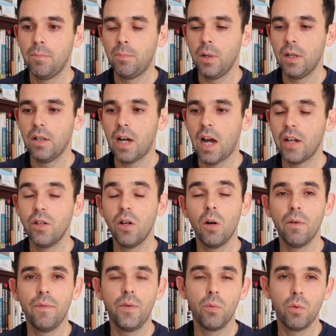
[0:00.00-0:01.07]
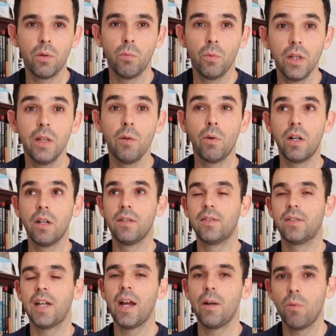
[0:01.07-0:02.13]
But I know if you would really want to
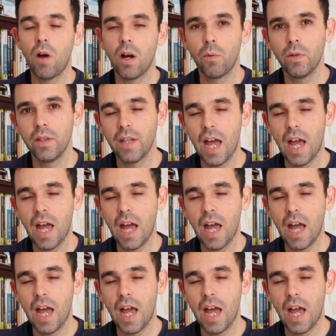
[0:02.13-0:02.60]
skyrocket with